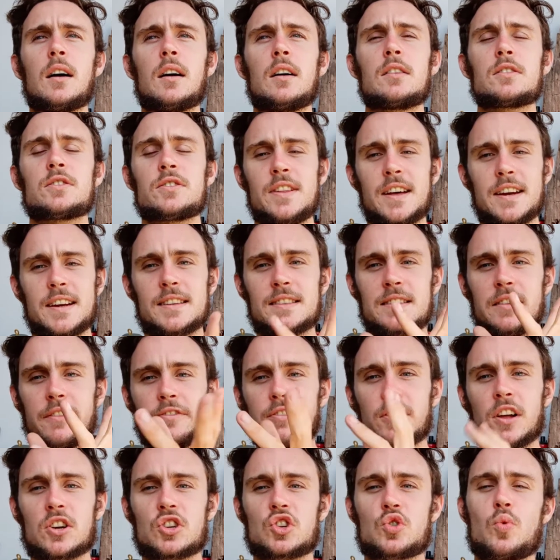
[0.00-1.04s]
So that is the
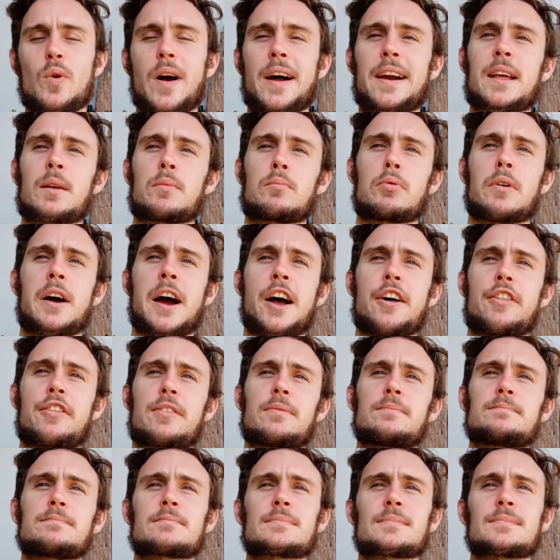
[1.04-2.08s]
fluctuating breath.
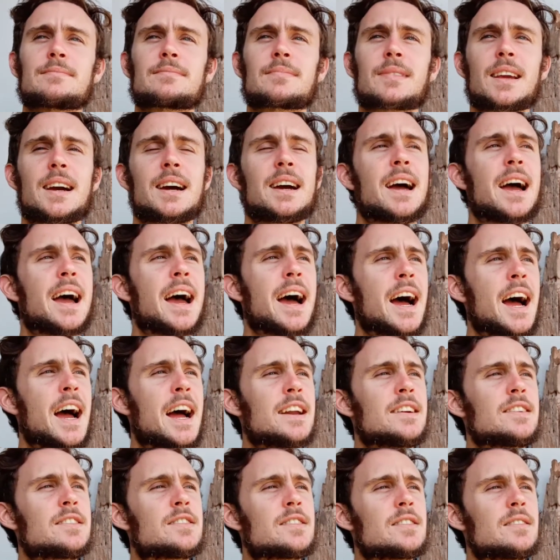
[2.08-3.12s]

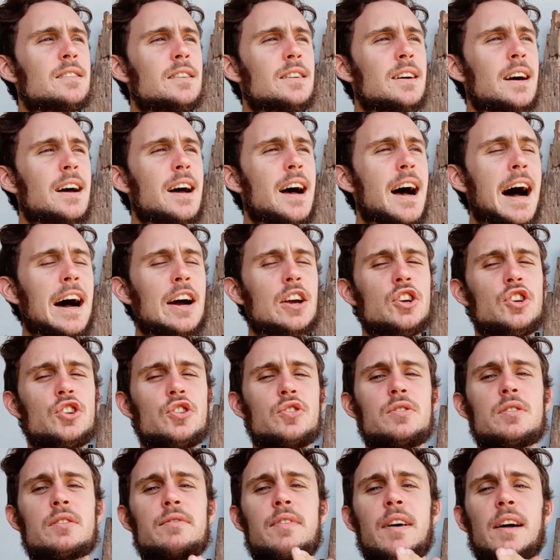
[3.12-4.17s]
And as you
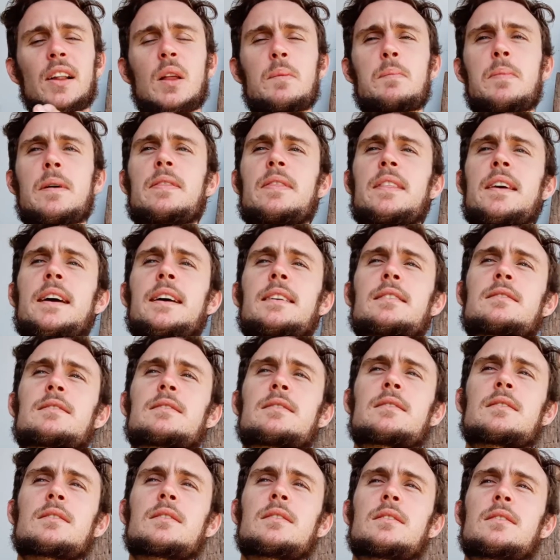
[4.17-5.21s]
develop in
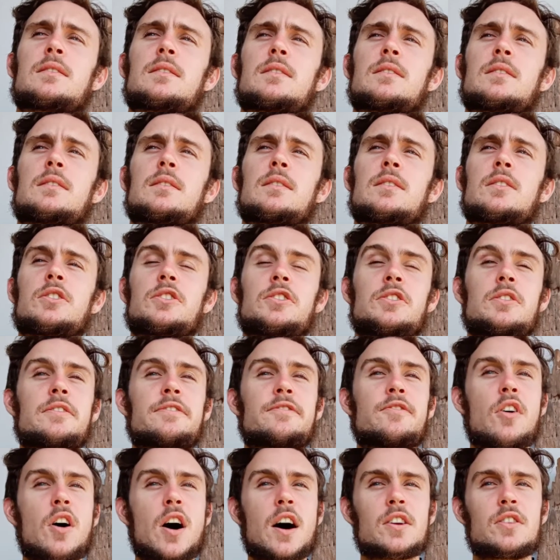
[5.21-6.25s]
this, you
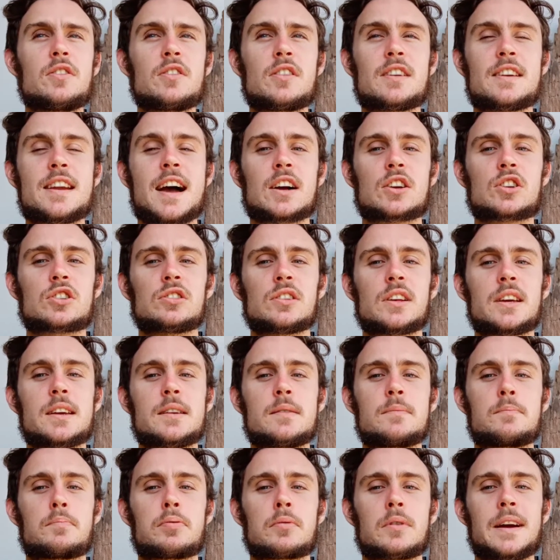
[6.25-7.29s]
find you can actually
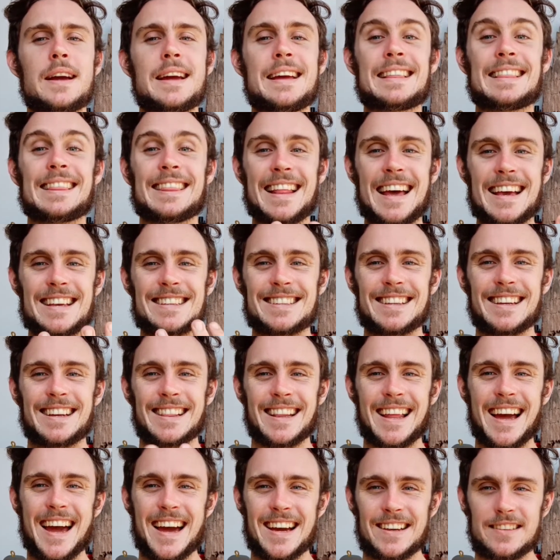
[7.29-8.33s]
breathe less and
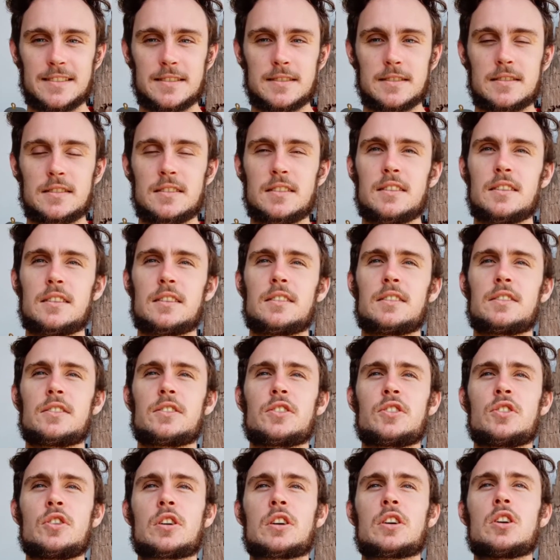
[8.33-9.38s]
less.
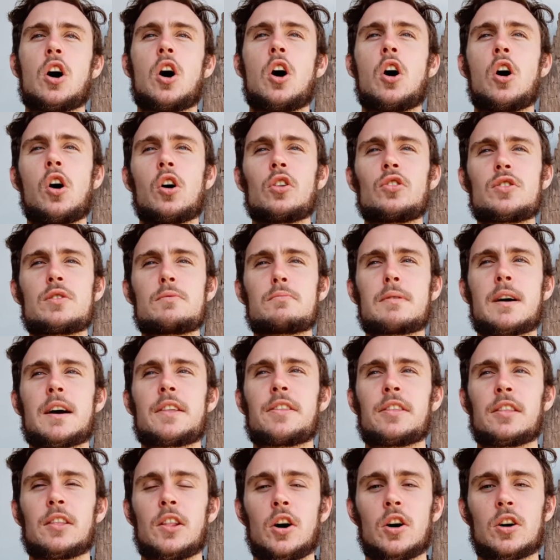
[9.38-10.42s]
You can hold your
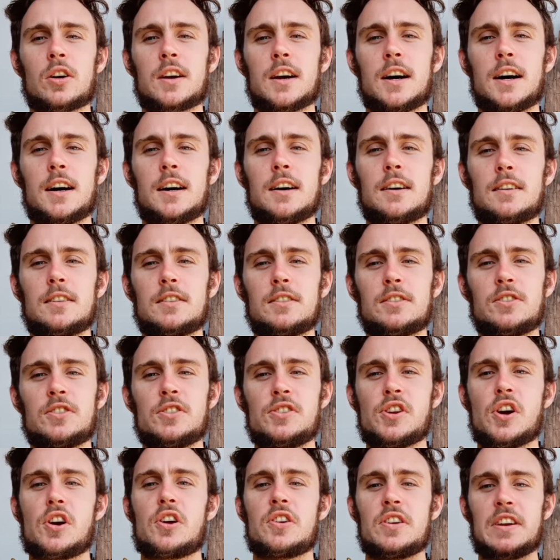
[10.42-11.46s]
breath longer. You
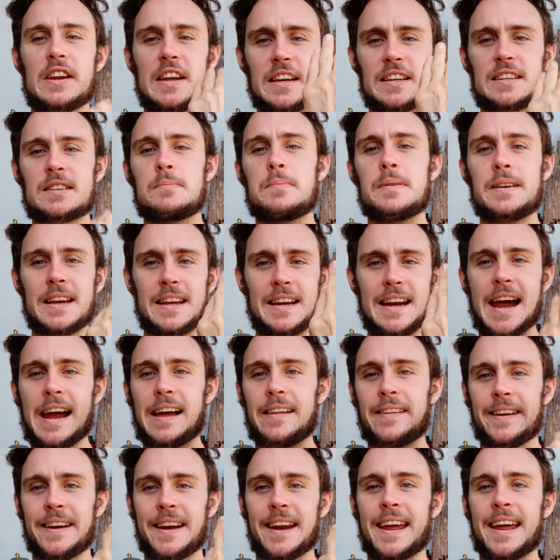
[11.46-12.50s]
don't need to be
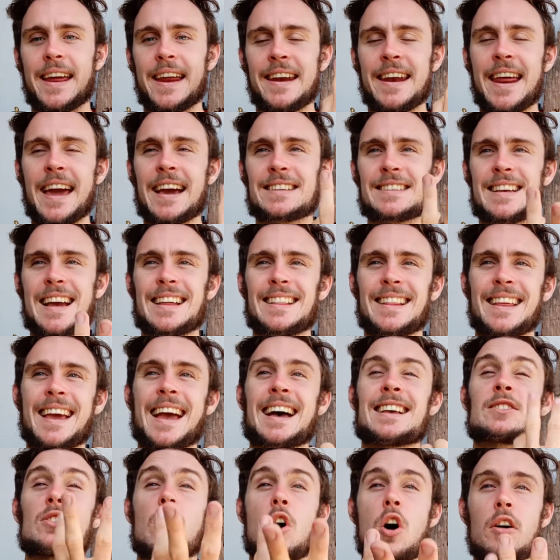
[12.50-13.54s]
inhaling and exhaling
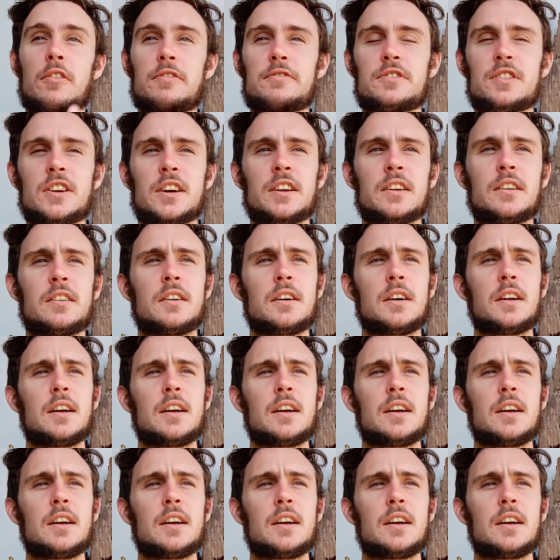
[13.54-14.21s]
as often.